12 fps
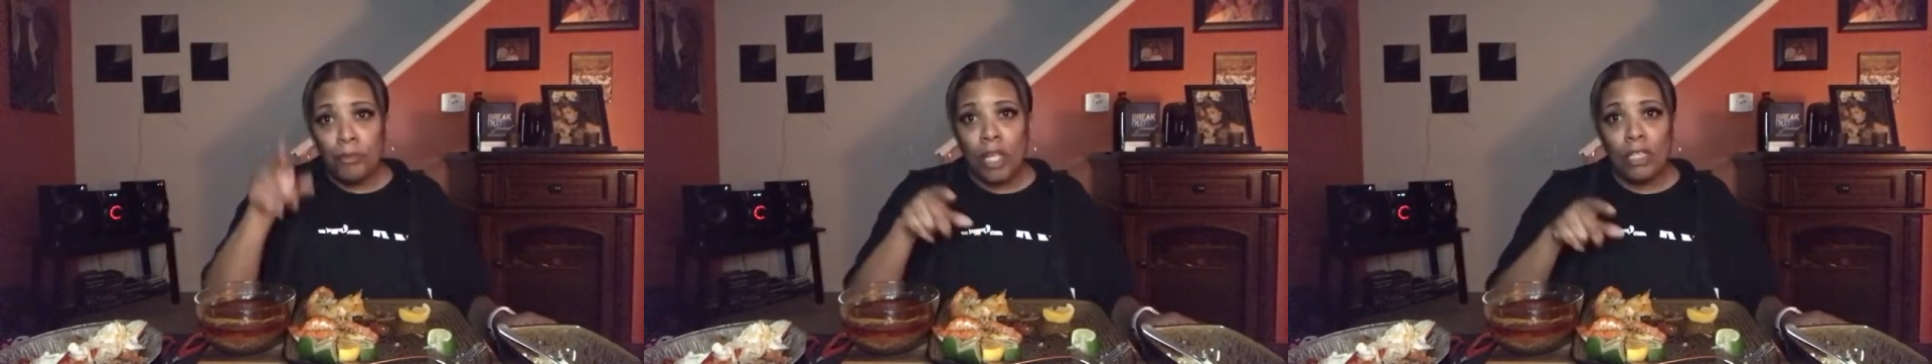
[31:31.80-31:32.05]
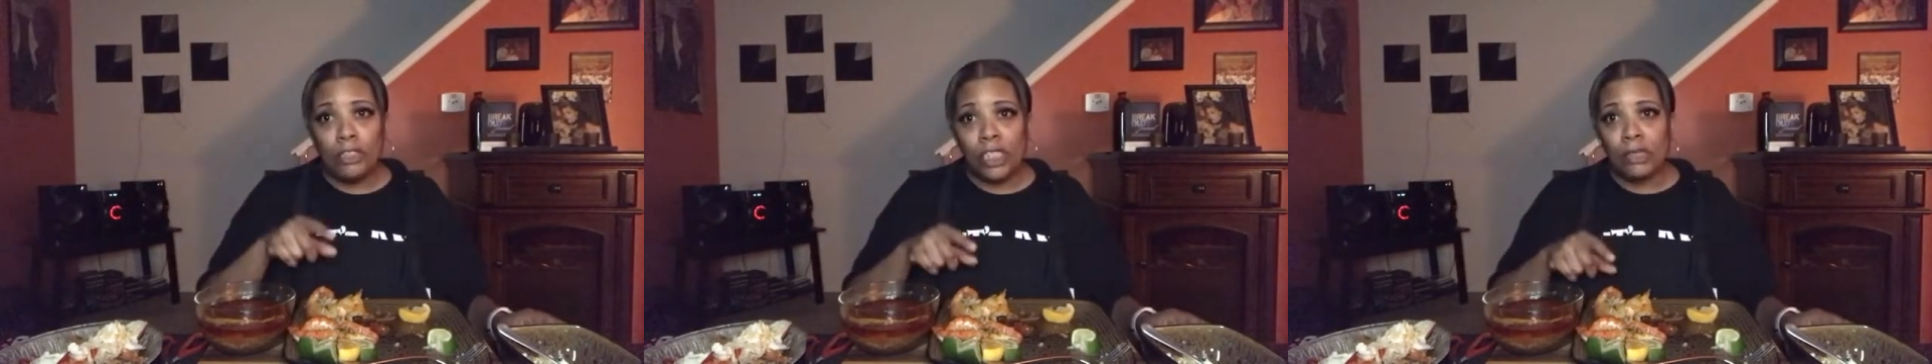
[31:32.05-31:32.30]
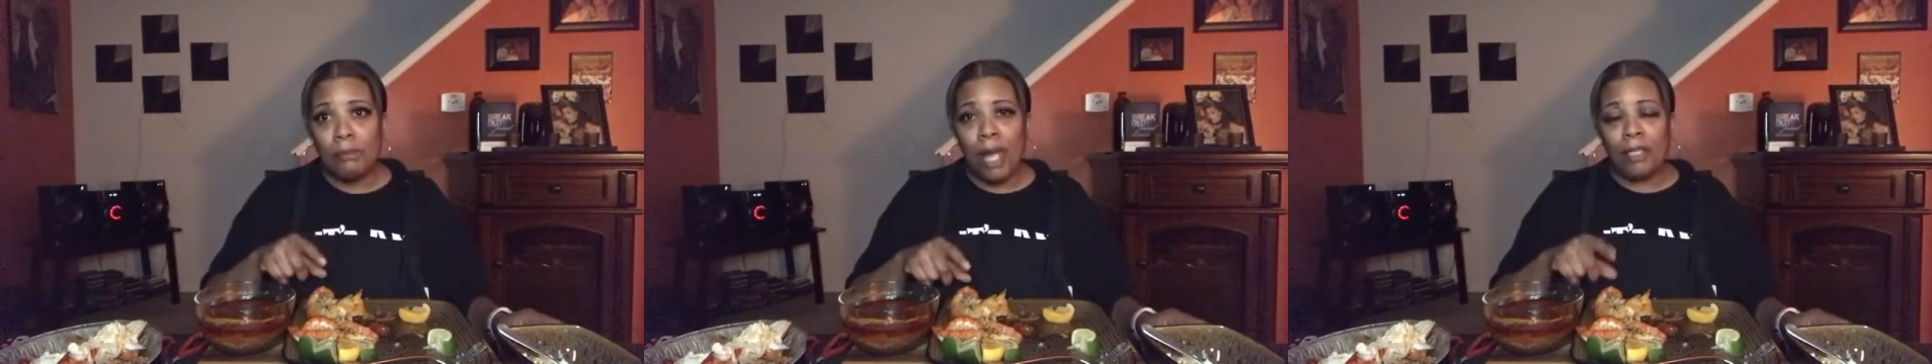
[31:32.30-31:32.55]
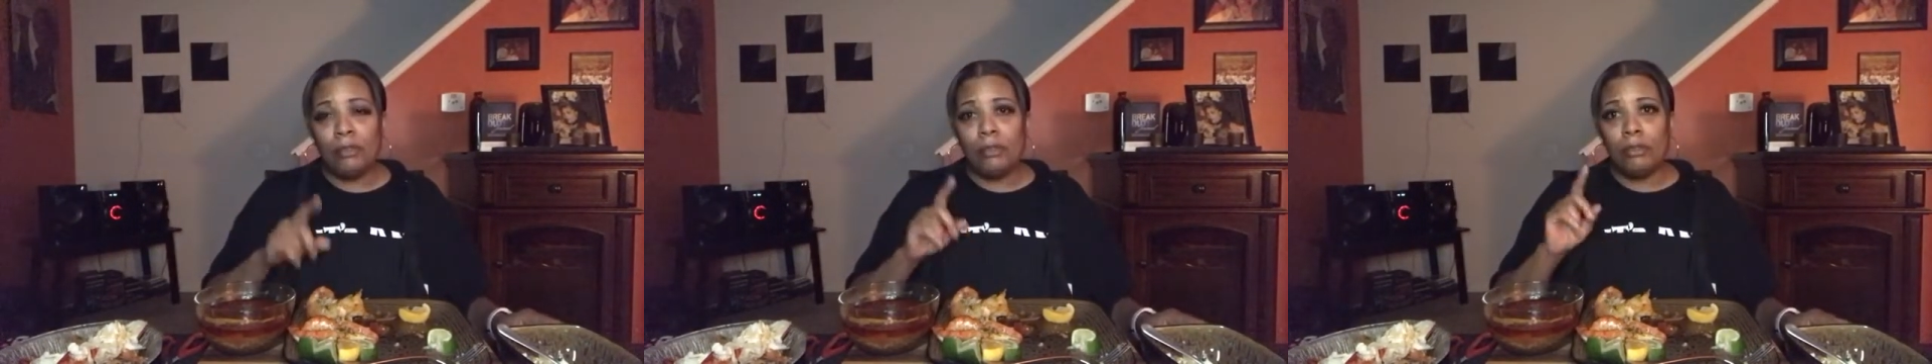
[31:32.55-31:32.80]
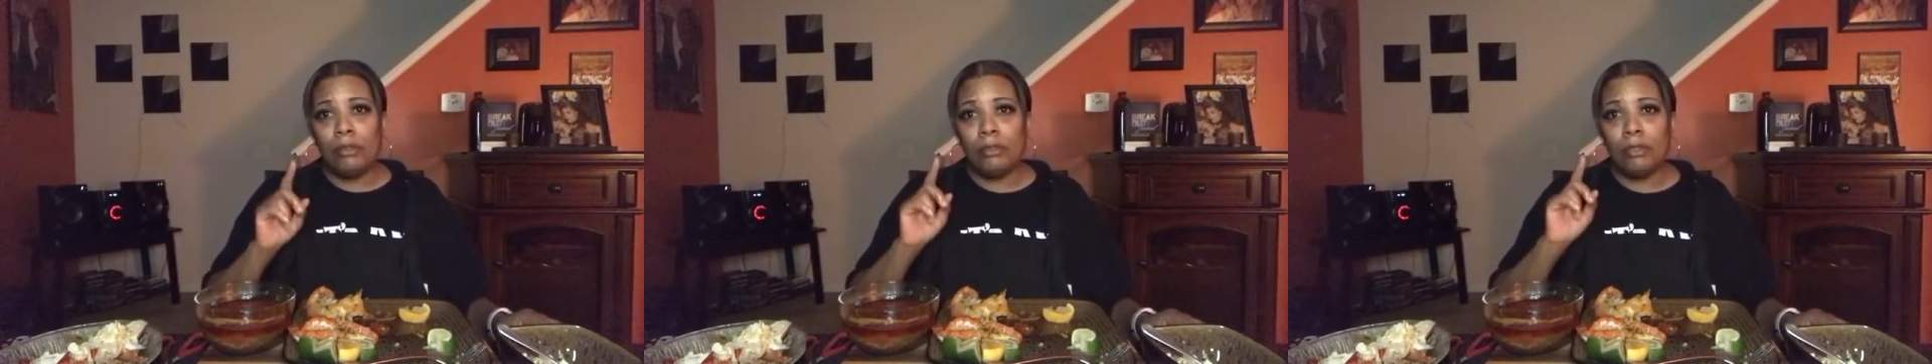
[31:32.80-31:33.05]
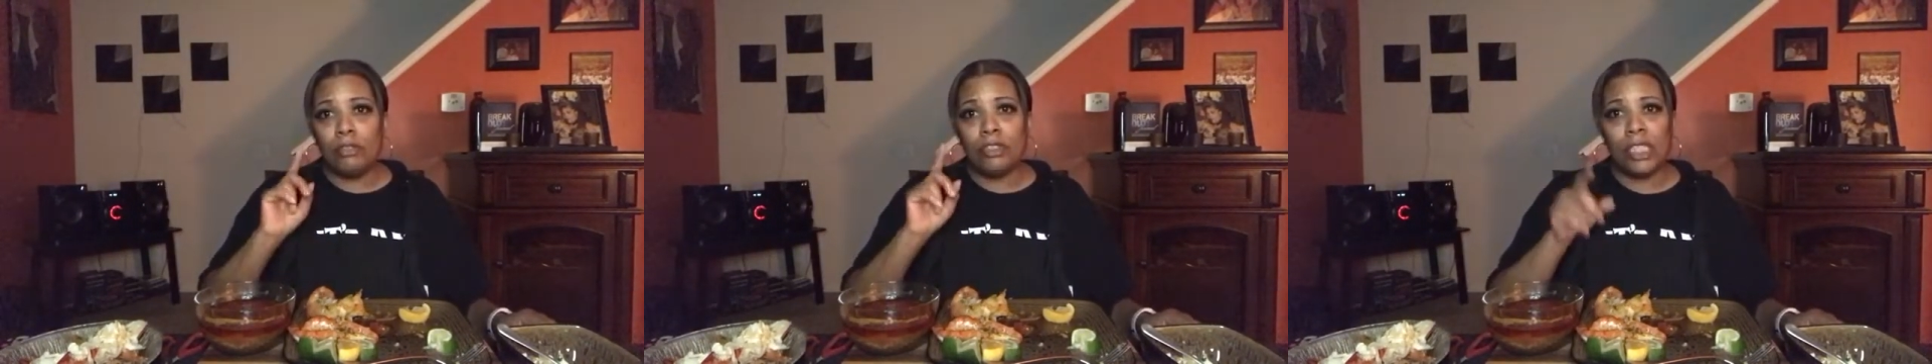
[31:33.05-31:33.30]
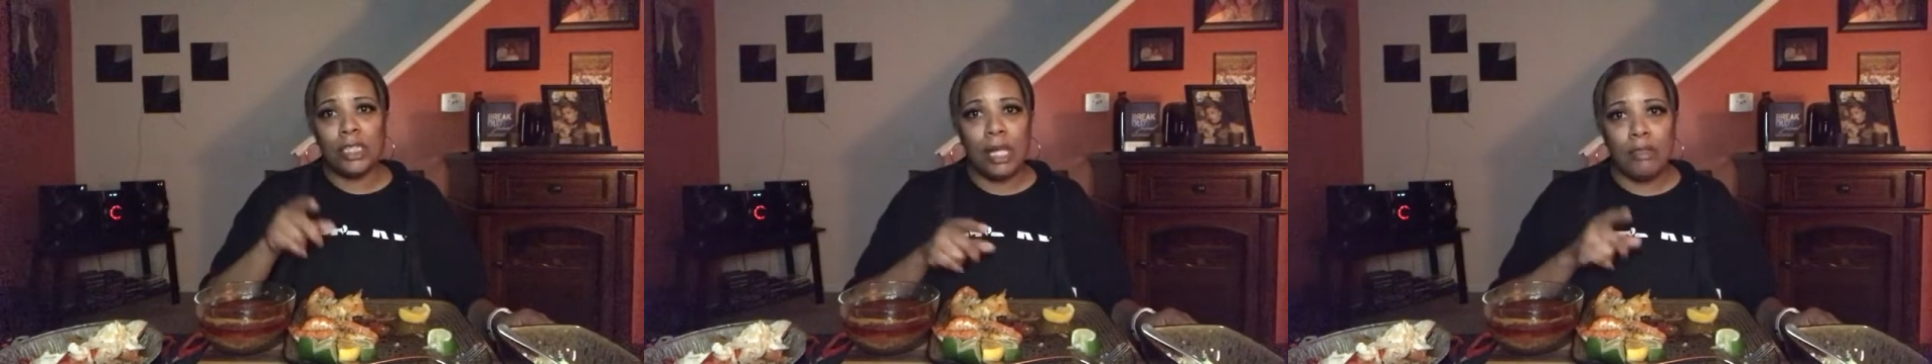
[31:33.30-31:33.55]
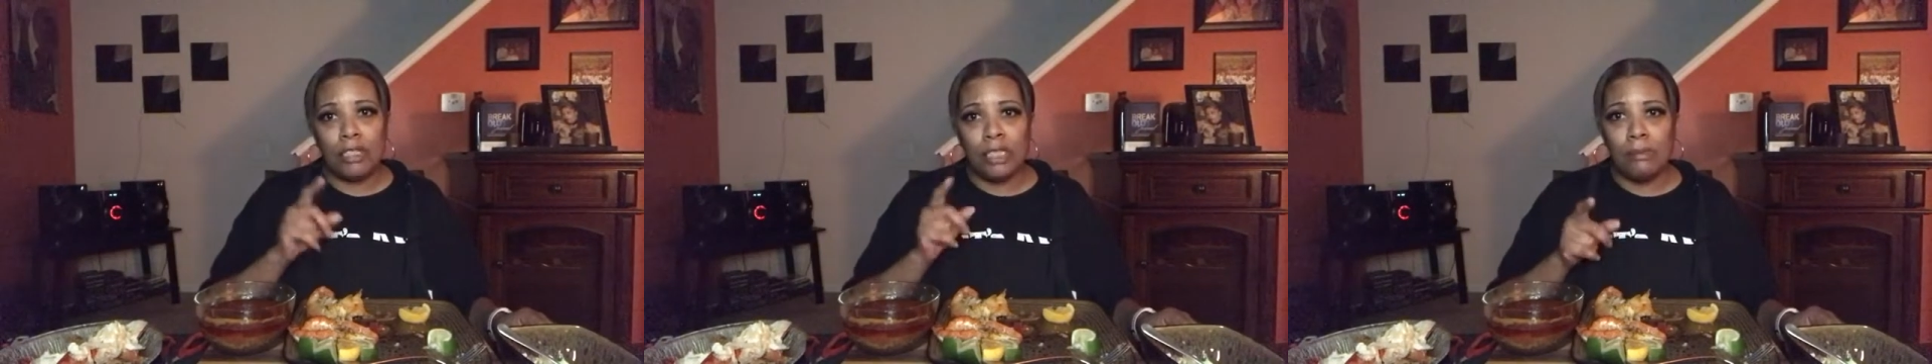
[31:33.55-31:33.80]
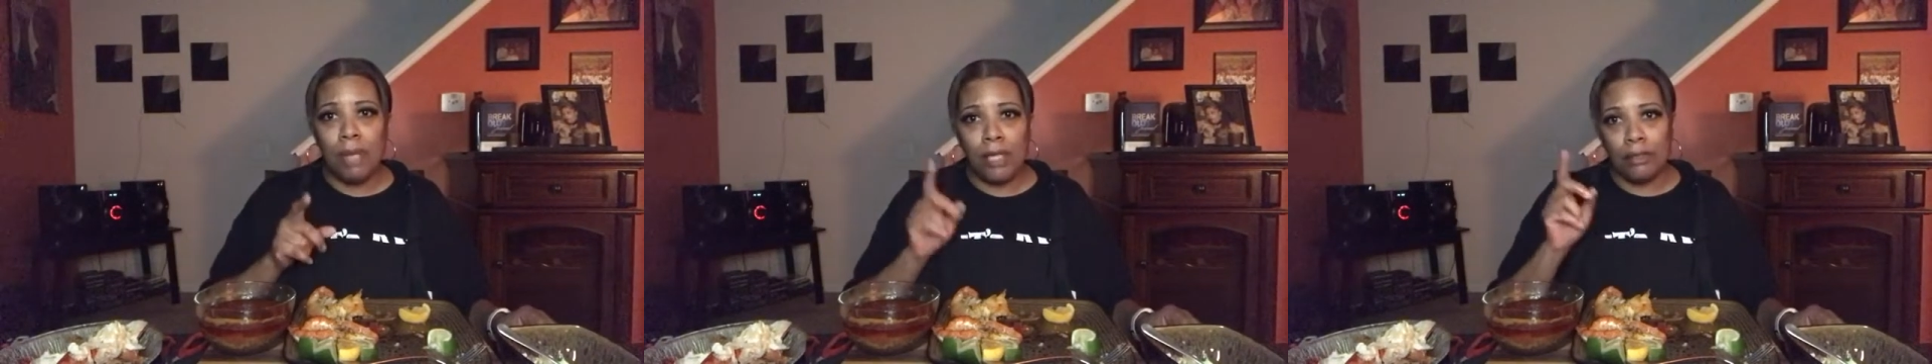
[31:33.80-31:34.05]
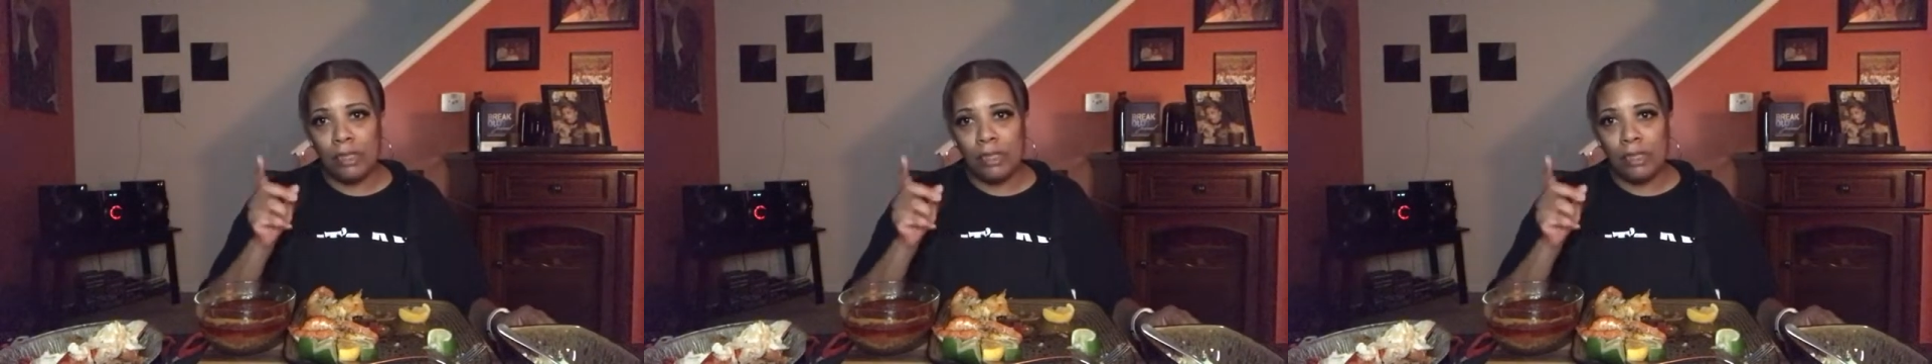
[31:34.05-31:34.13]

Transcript: Just Michael. Go check out Just Michael.